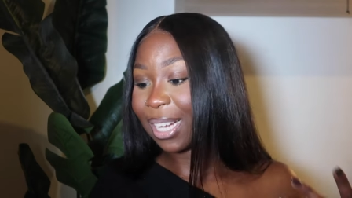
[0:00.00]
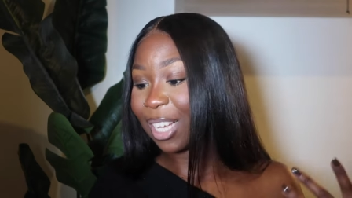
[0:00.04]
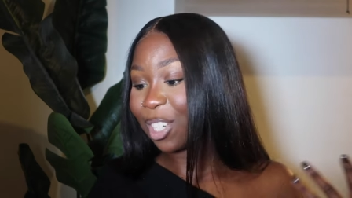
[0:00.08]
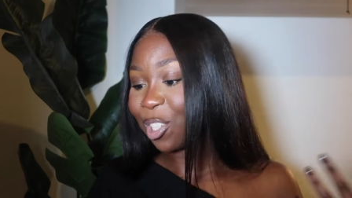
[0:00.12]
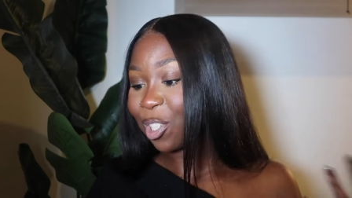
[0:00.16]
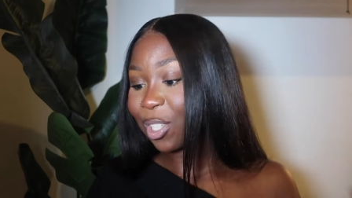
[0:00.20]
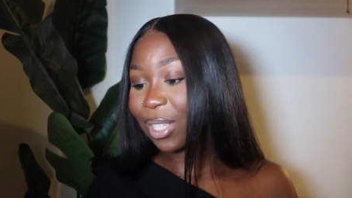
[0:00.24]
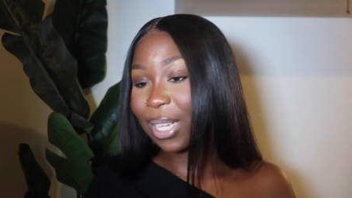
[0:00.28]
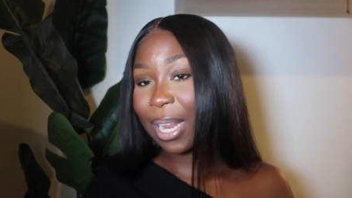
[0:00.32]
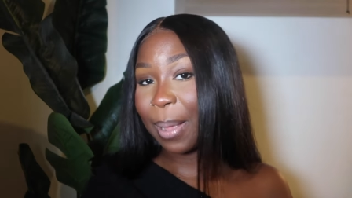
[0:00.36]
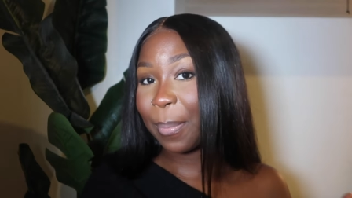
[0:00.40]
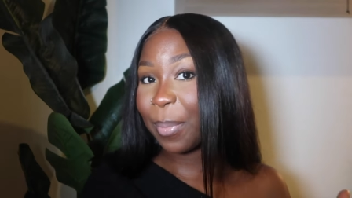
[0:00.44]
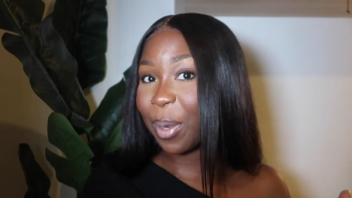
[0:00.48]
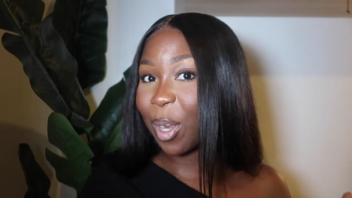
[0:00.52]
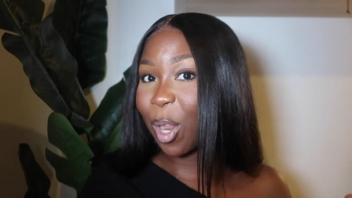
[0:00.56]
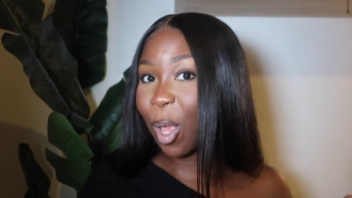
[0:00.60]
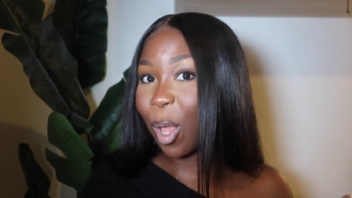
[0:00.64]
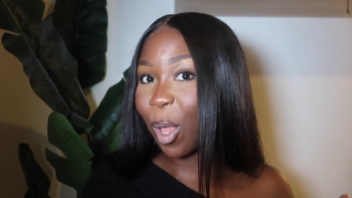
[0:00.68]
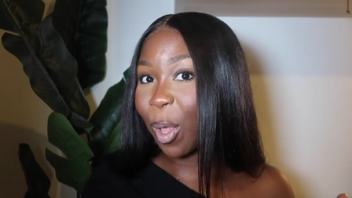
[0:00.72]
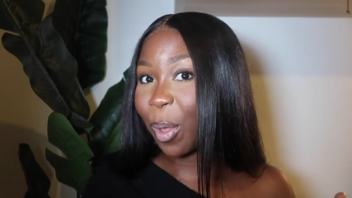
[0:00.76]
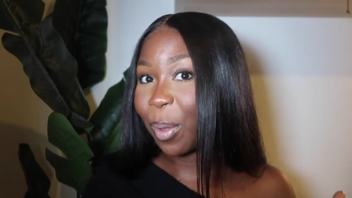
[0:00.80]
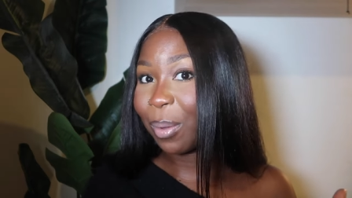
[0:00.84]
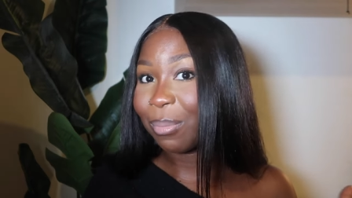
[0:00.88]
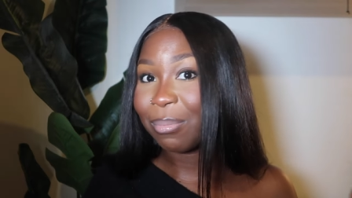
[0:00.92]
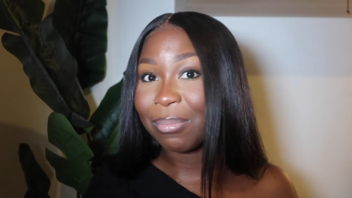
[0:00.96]
Like, just let me
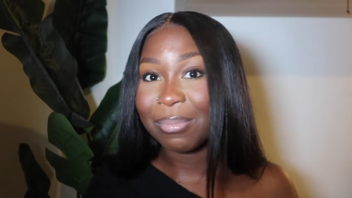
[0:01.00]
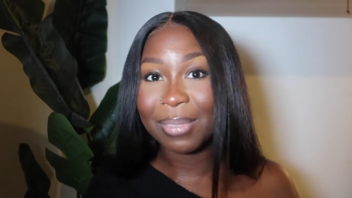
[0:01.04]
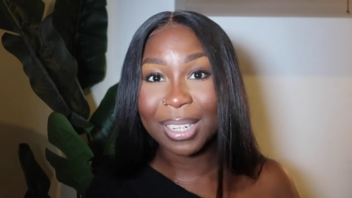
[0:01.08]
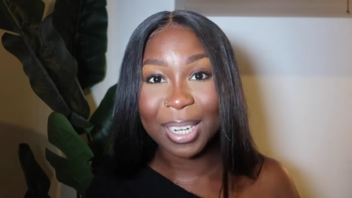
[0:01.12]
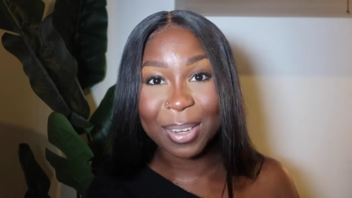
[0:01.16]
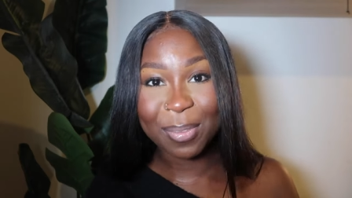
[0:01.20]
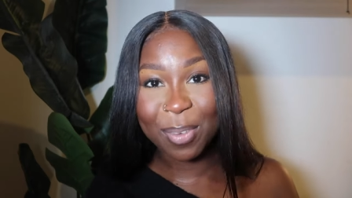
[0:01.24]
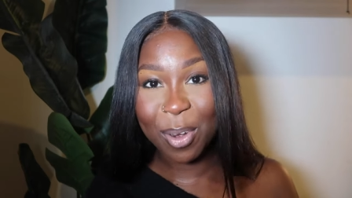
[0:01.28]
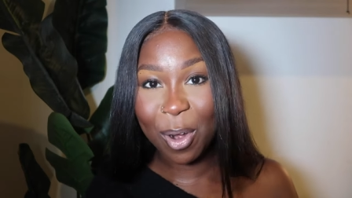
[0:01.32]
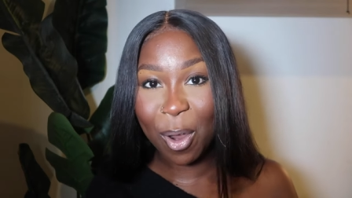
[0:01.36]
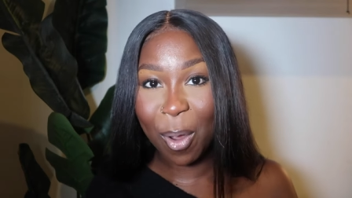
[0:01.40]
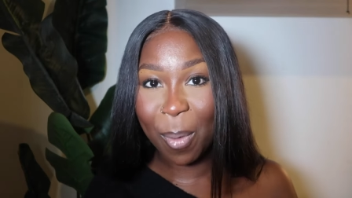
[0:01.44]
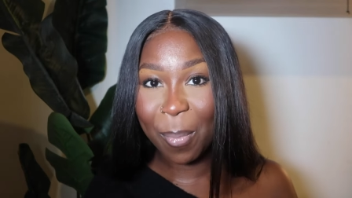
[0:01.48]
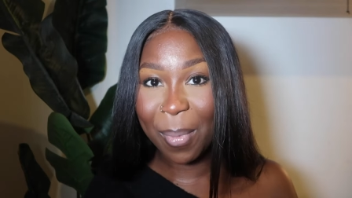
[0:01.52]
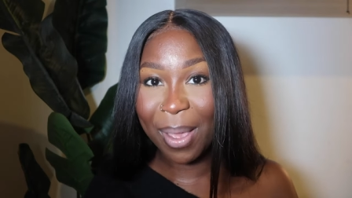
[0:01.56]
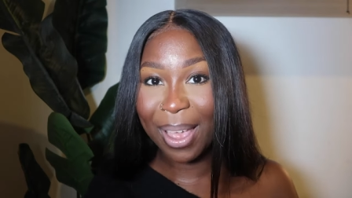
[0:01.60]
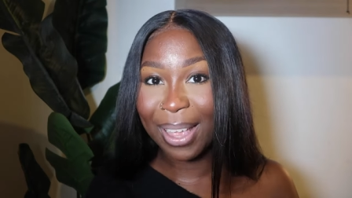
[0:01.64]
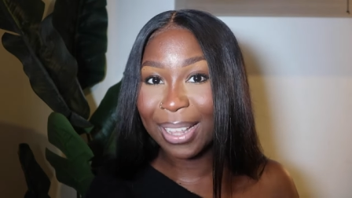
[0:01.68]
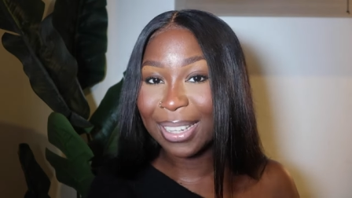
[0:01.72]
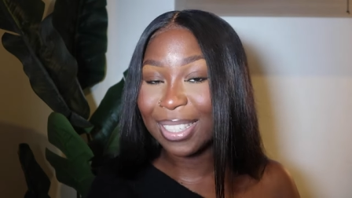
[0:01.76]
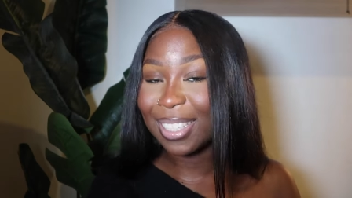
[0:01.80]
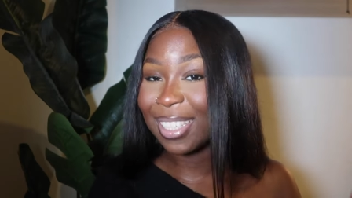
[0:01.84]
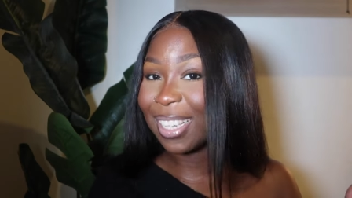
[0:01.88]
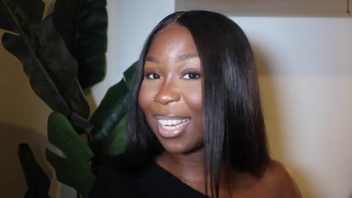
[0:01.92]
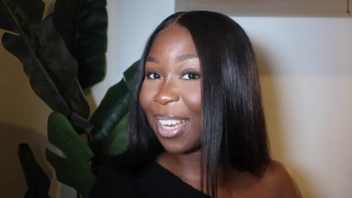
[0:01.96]
know, leave your
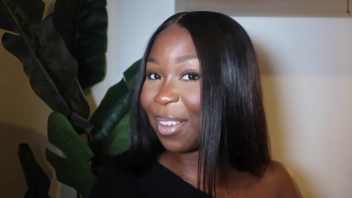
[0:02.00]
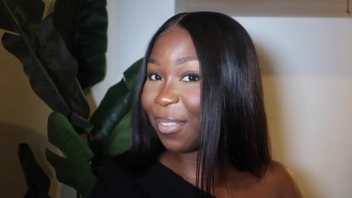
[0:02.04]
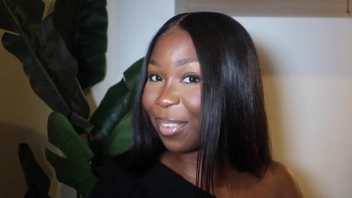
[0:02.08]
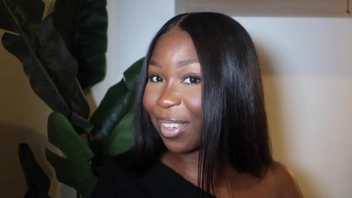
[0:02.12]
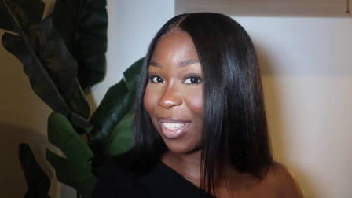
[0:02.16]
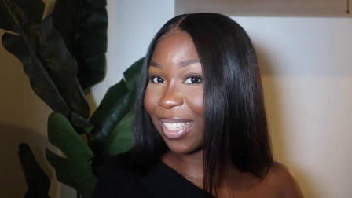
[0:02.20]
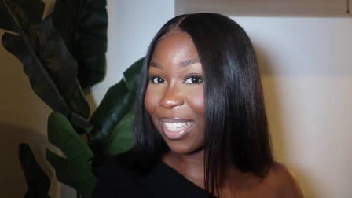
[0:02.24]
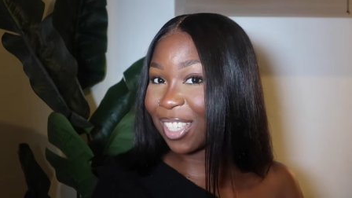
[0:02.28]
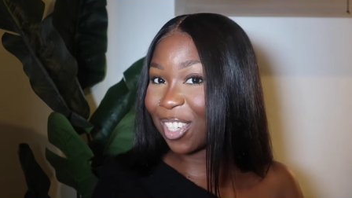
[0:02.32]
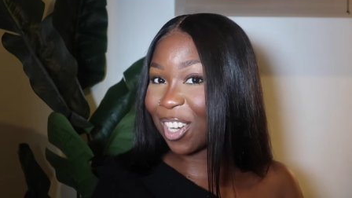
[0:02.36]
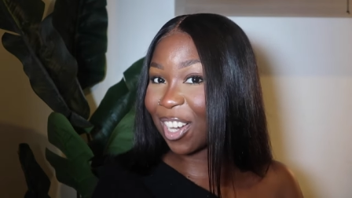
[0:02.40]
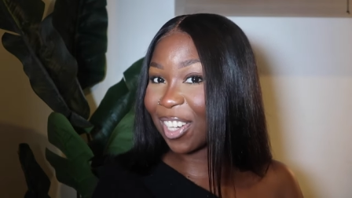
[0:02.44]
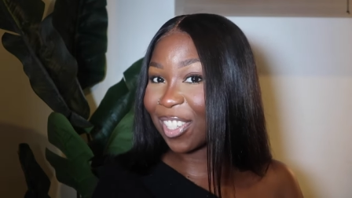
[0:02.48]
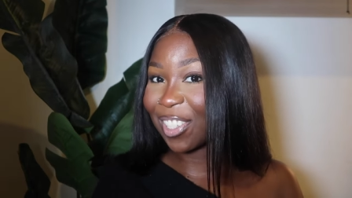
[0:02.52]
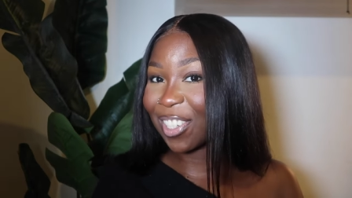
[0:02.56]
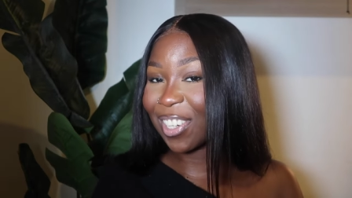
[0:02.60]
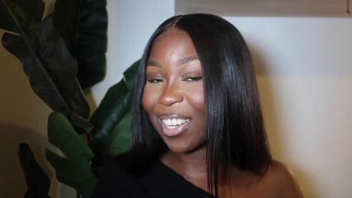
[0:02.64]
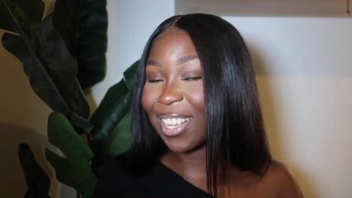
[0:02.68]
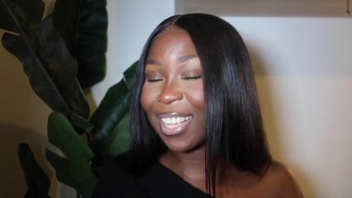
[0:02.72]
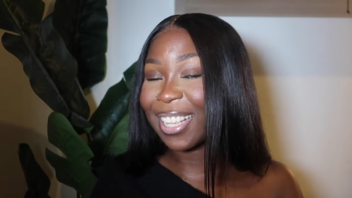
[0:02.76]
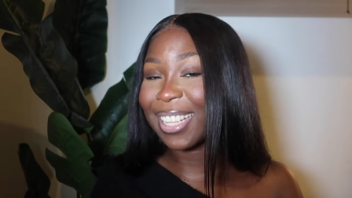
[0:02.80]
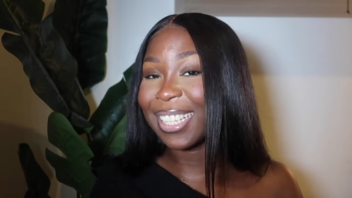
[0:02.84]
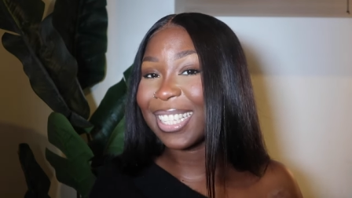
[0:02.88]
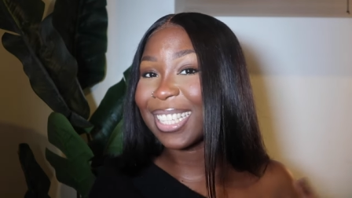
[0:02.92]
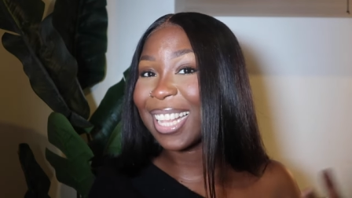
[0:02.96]
comments, leave your
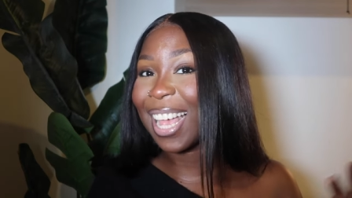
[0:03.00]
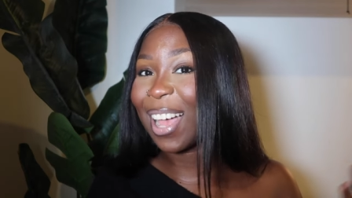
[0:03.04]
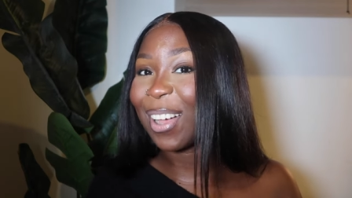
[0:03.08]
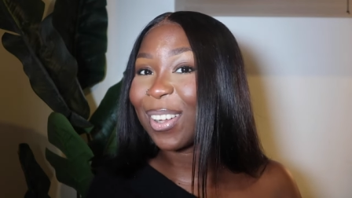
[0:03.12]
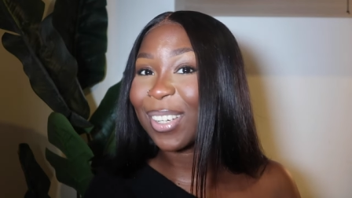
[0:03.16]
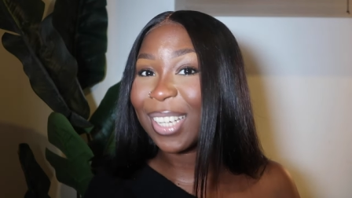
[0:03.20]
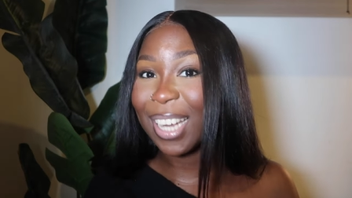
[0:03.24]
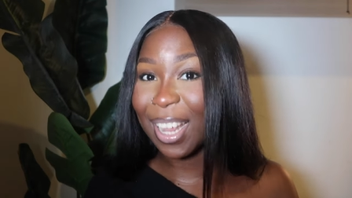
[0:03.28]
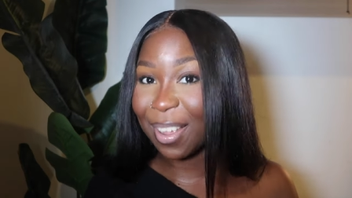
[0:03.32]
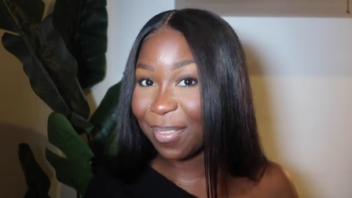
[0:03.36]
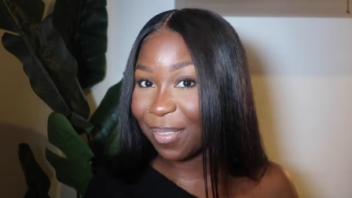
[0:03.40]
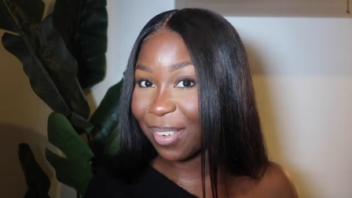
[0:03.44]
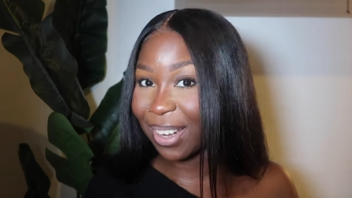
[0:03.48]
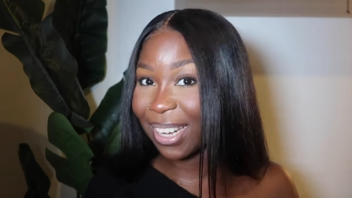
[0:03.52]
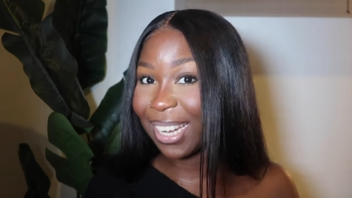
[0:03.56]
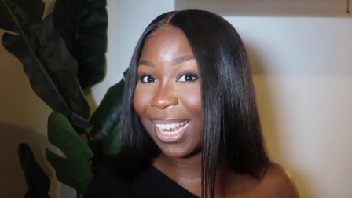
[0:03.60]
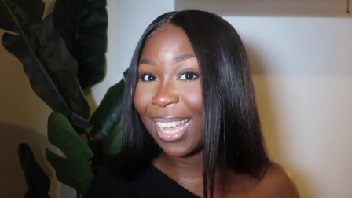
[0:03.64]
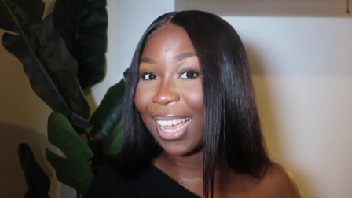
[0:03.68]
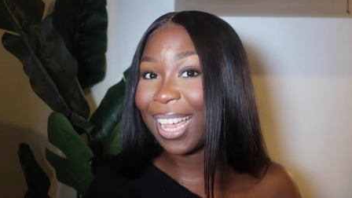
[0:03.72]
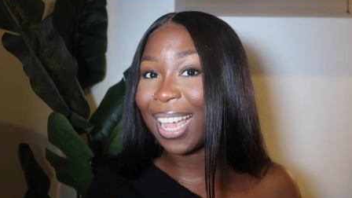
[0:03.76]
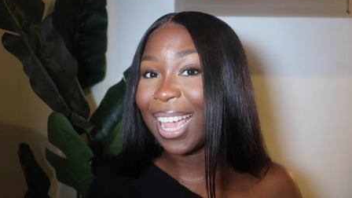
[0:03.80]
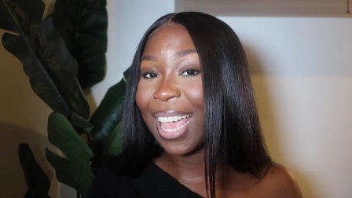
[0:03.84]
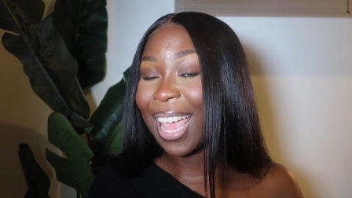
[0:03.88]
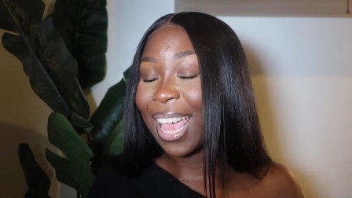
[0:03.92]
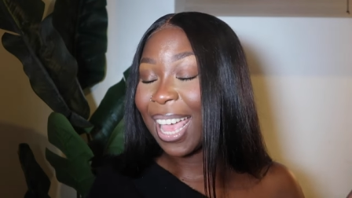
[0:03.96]
suggestions, I'll
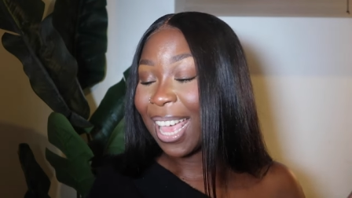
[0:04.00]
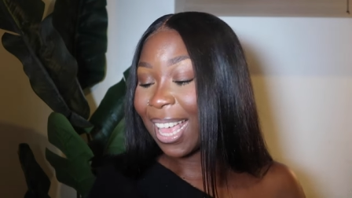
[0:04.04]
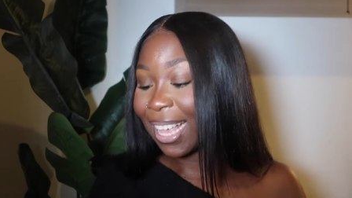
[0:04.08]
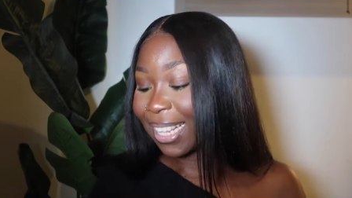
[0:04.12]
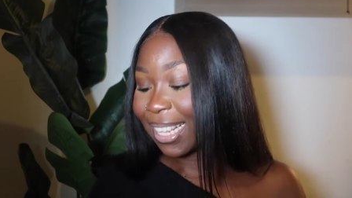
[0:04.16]
definitely